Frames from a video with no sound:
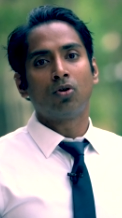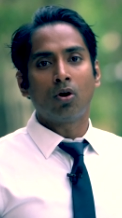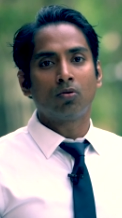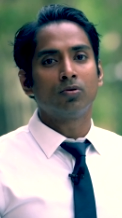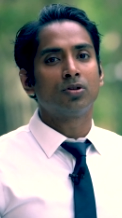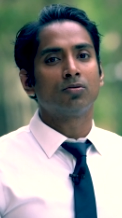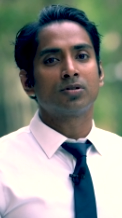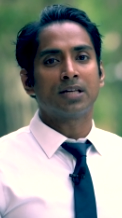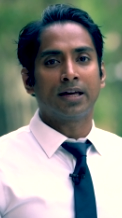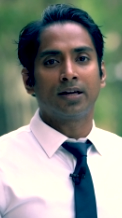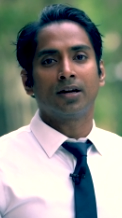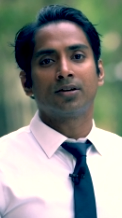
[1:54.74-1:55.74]
Talk with your
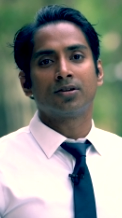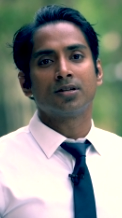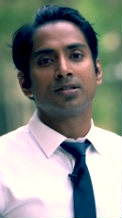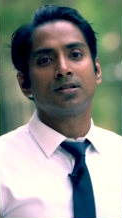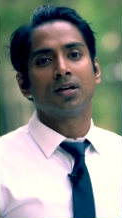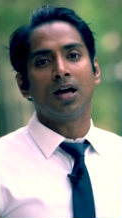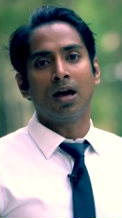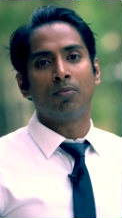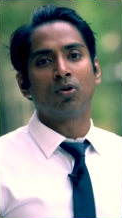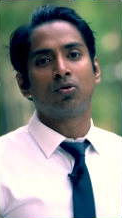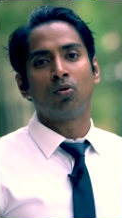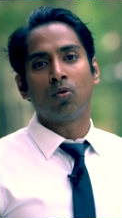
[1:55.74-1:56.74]
psychiatrist
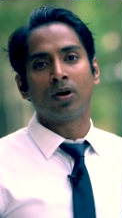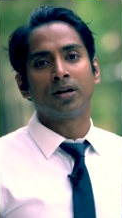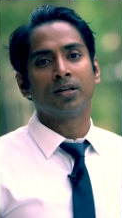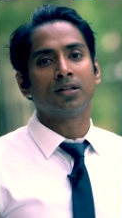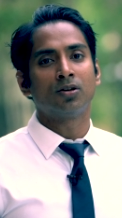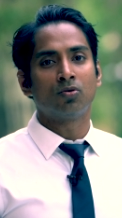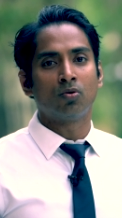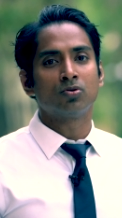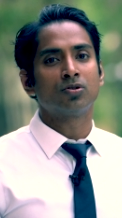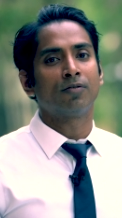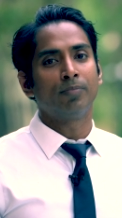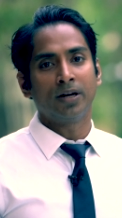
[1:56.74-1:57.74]
about lowering the
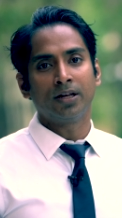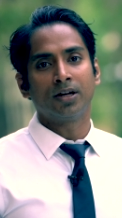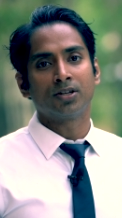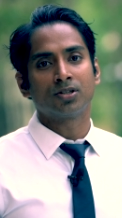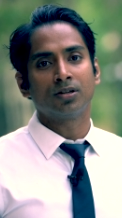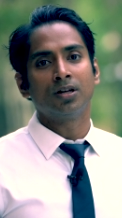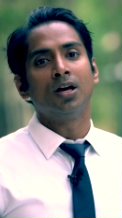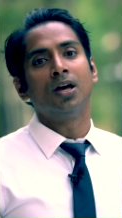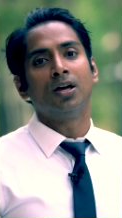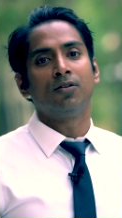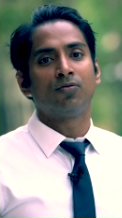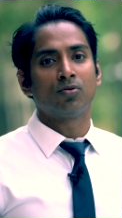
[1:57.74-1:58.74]
dose of medication
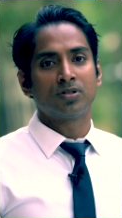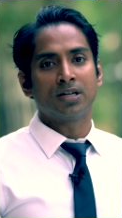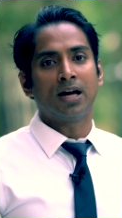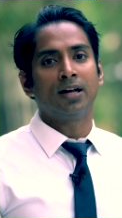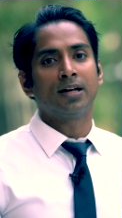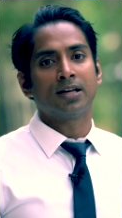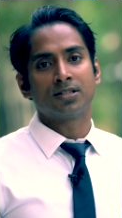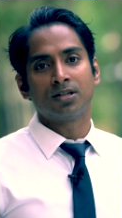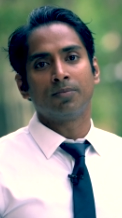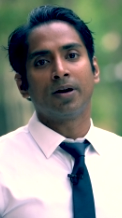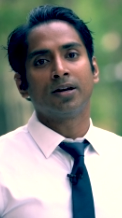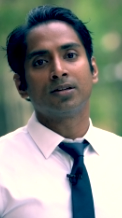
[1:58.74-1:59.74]
if your child has
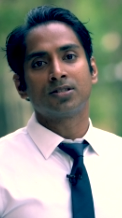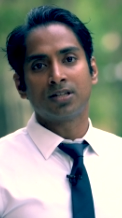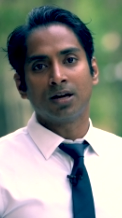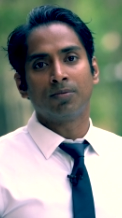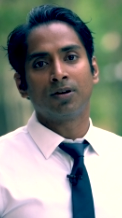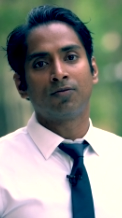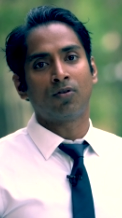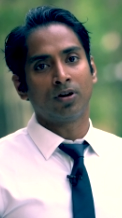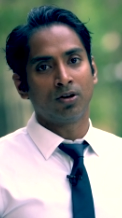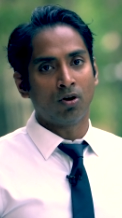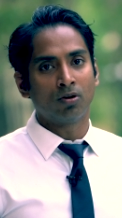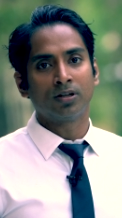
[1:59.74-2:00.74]
remained stable for
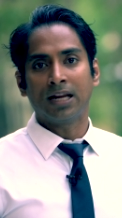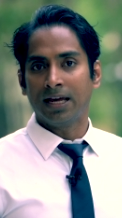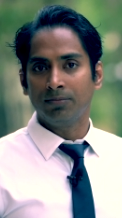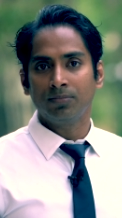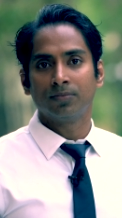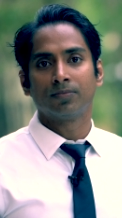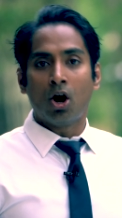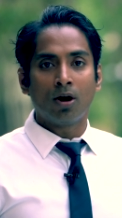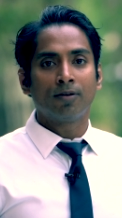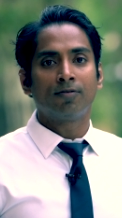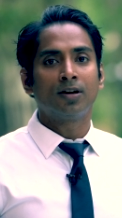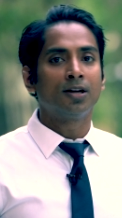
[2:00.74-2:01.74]
a long time.
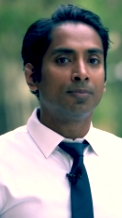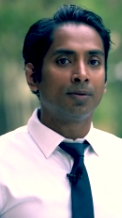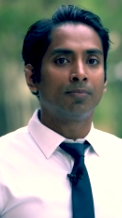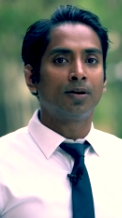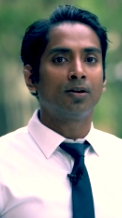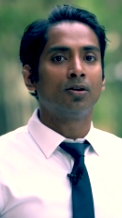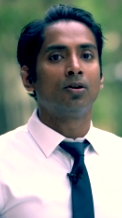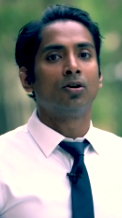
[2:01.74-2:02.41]
However, remember